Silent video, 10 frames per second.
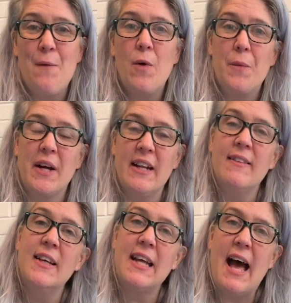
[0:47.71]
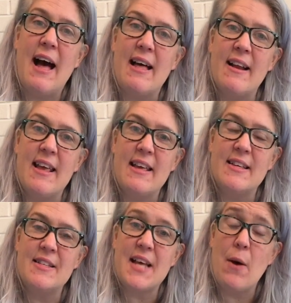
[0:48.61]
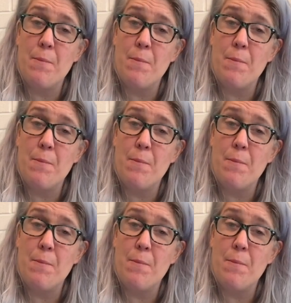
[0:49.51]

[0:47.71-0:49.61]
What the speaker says: what we're going to look at is how